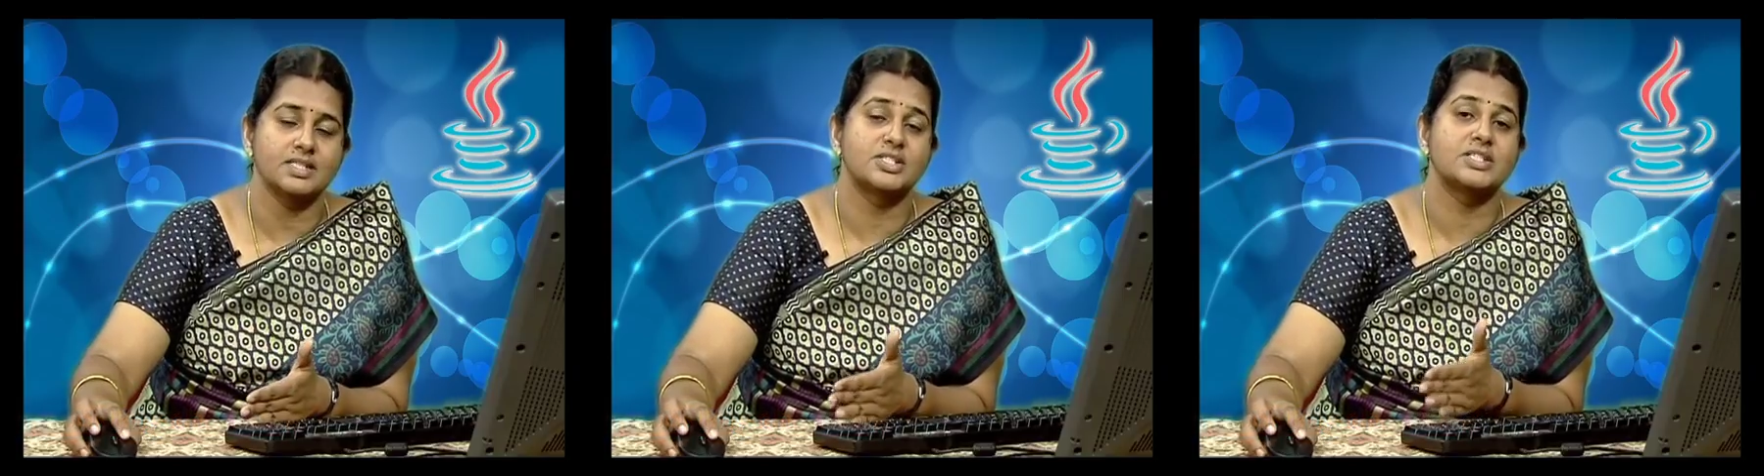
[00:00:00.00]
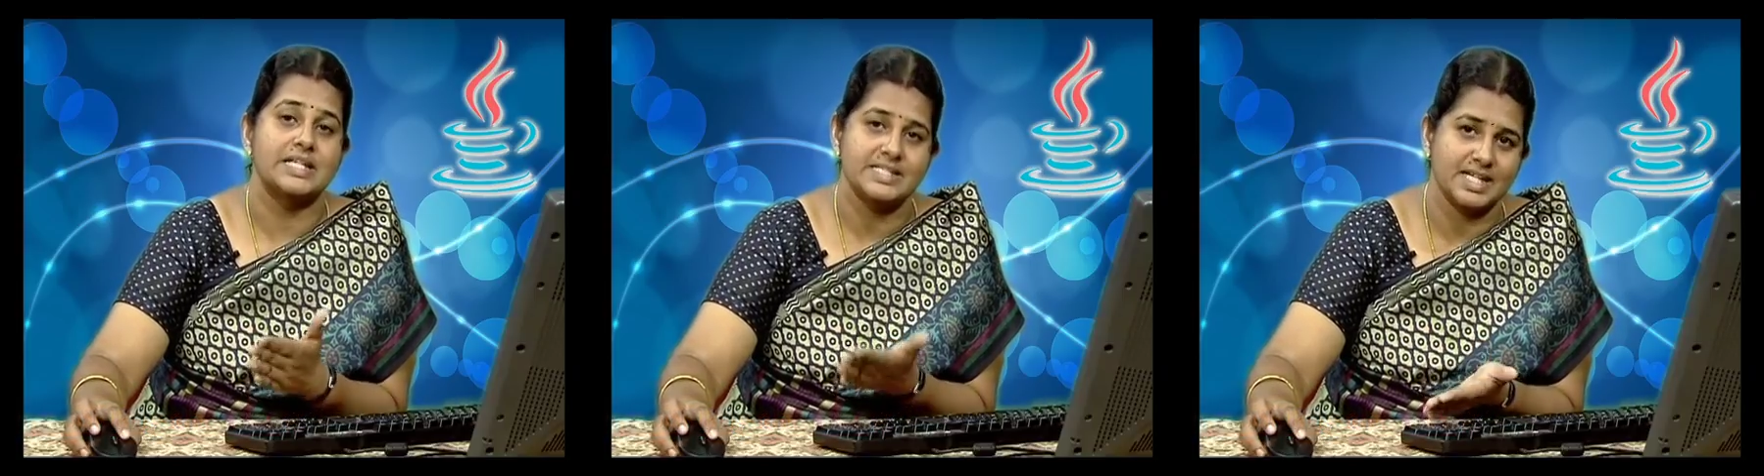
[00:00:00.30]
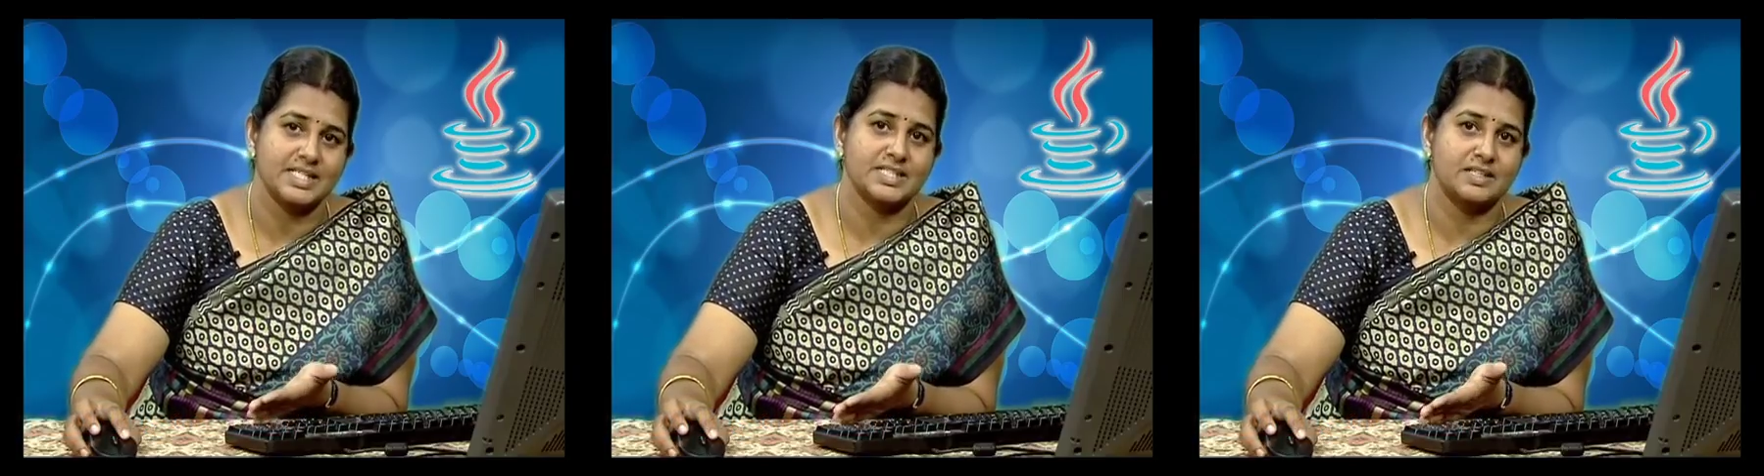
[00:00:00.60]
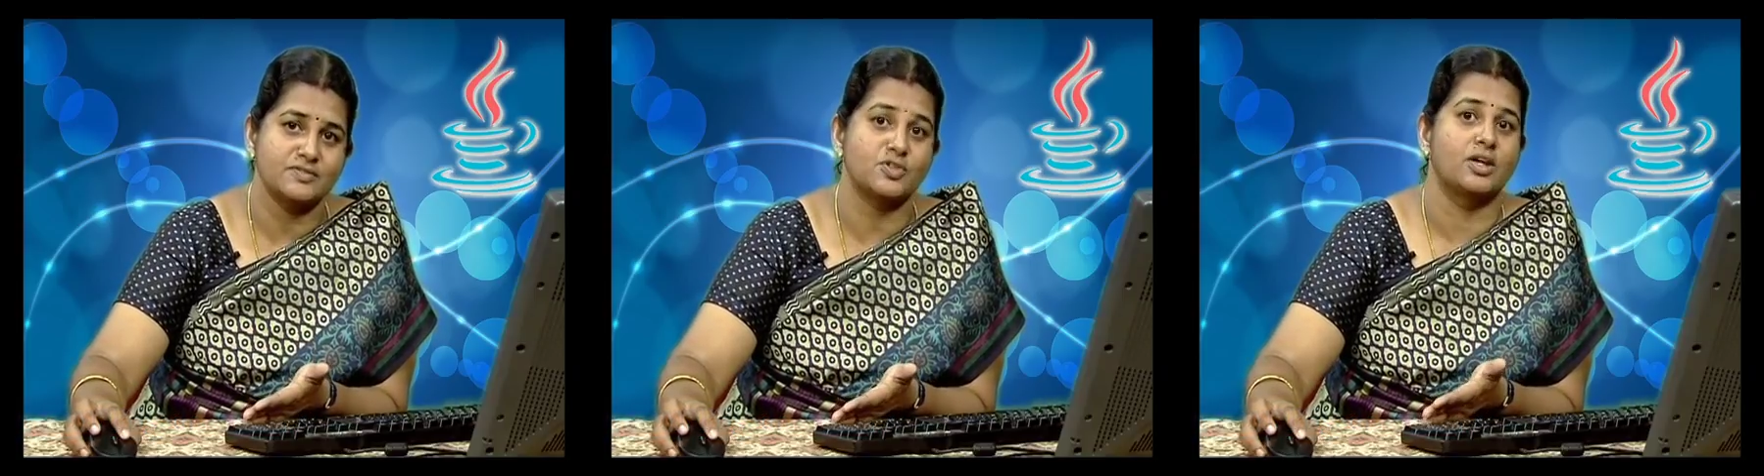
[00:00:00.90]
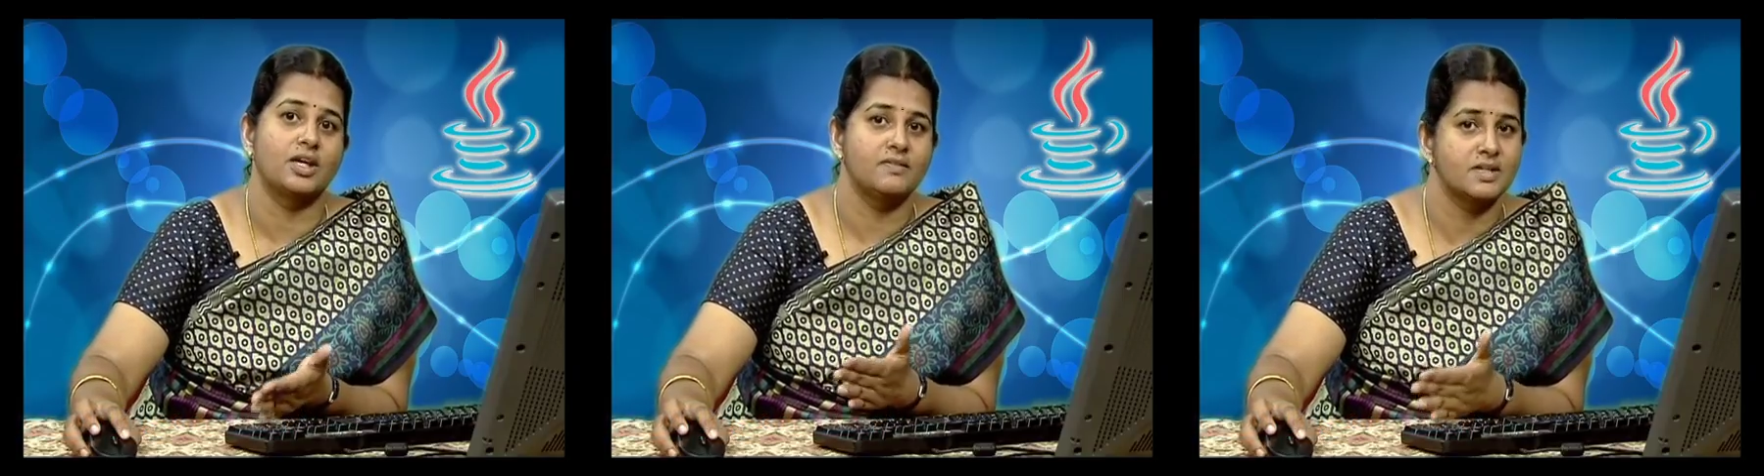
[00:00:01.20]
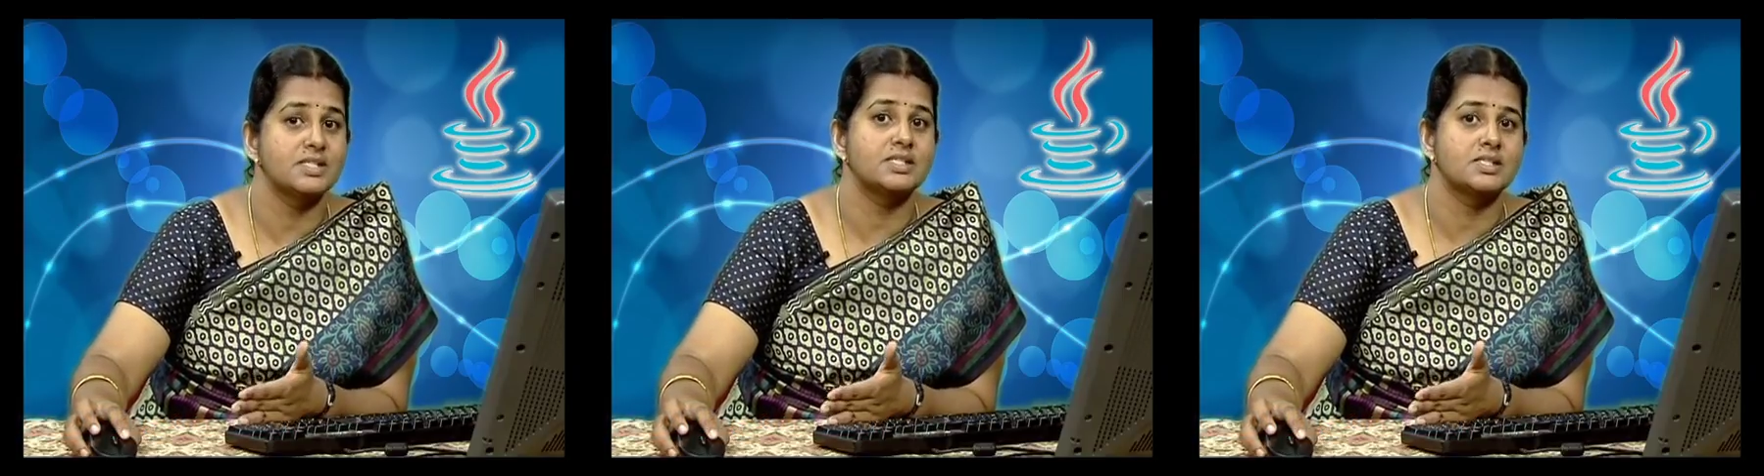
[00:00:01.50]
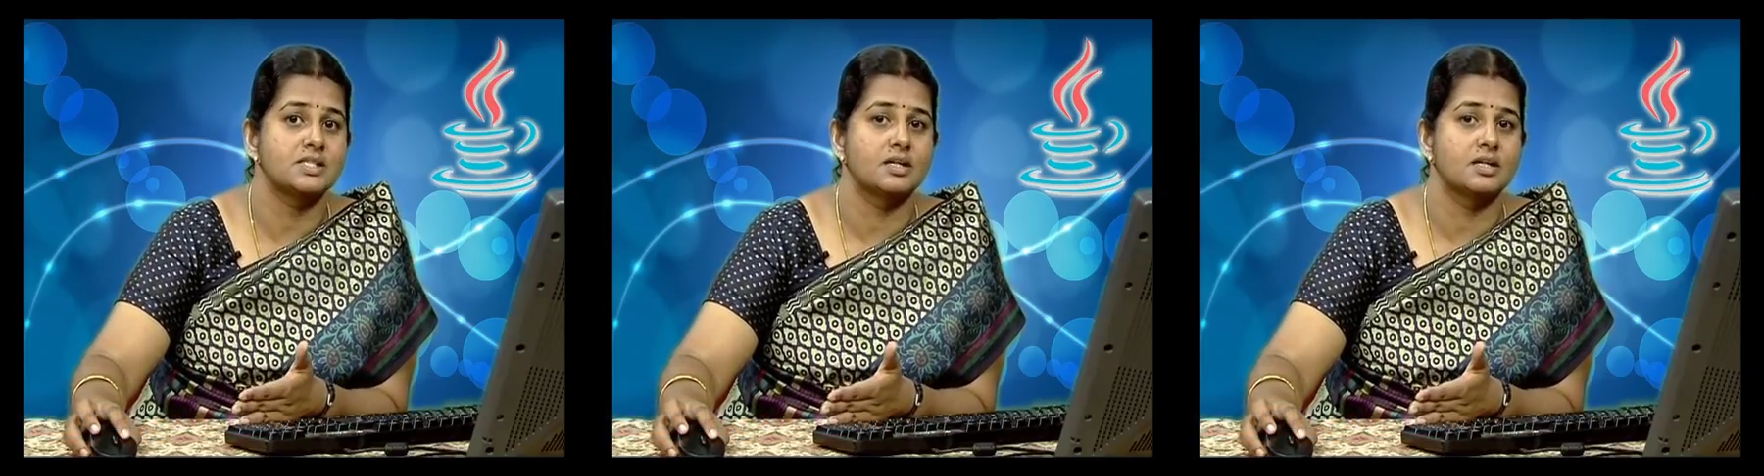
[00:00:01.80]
is it is insensitive. So, even